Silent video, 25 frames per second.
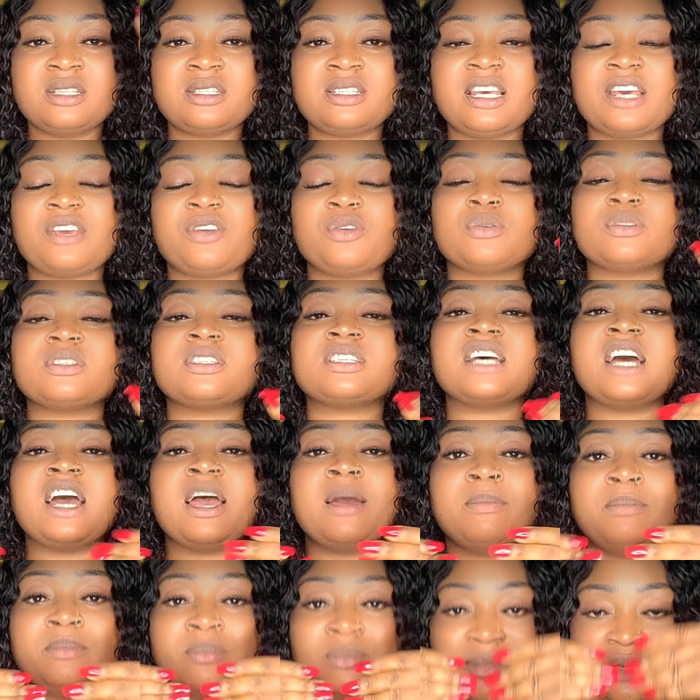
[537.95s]
Take your
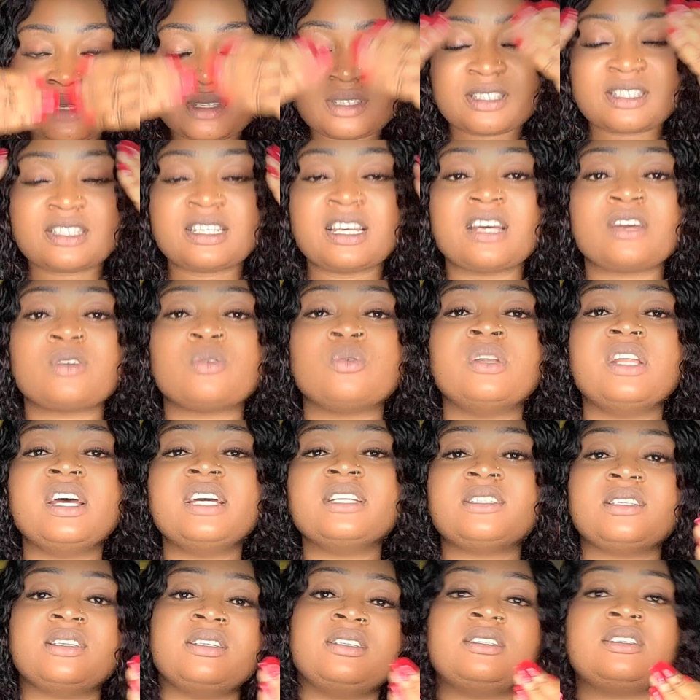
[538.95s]
time,
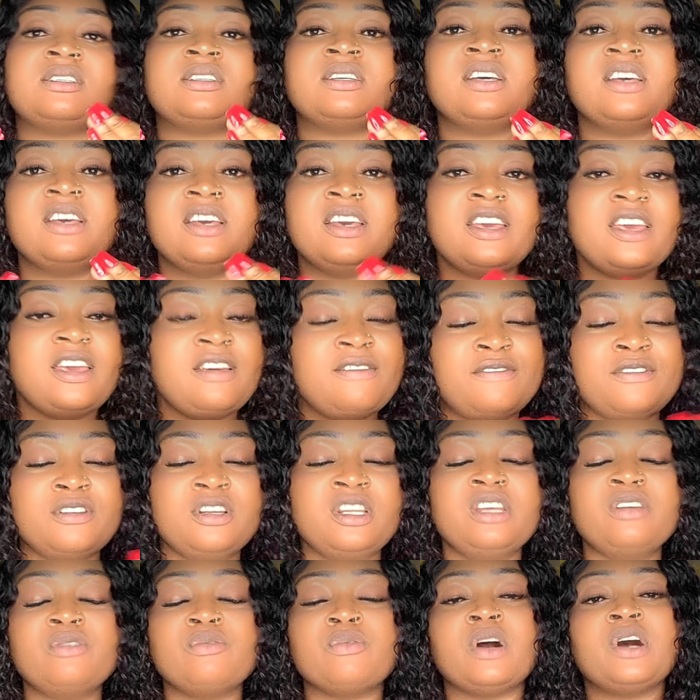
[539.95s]
circulate it
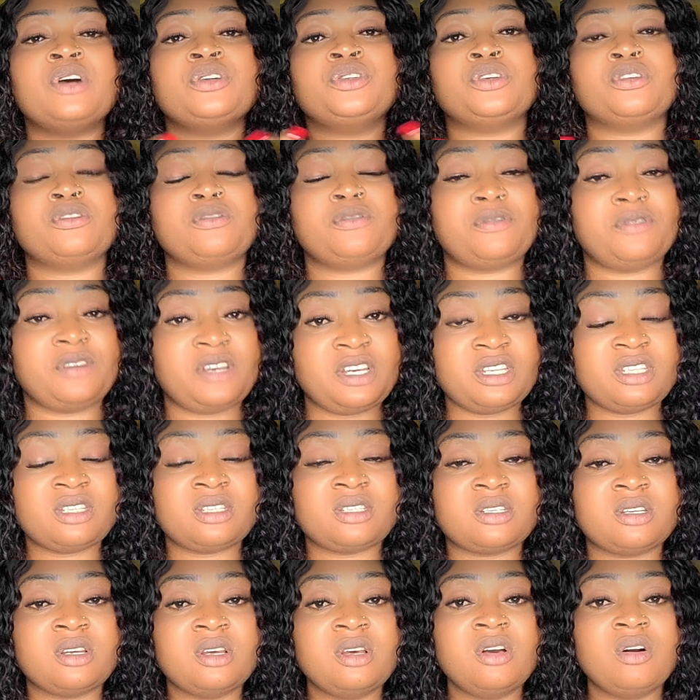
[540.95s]
evenly around your
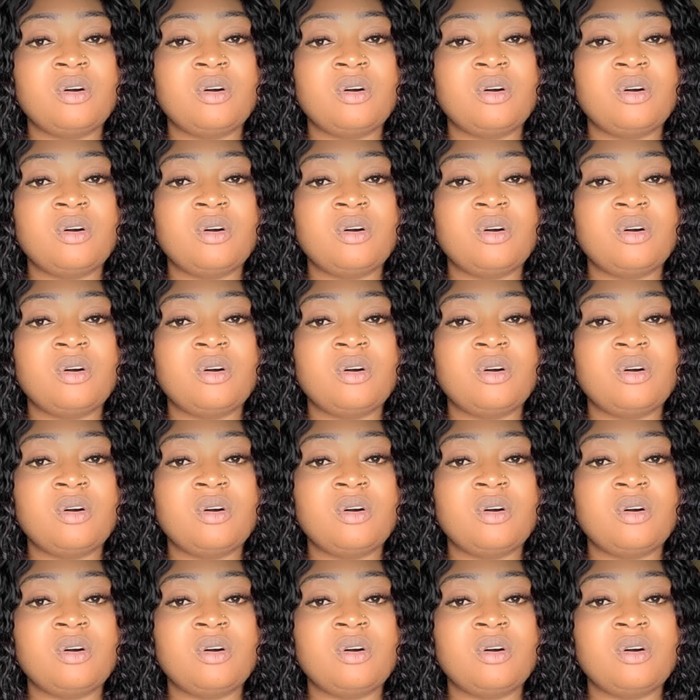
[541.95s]
face.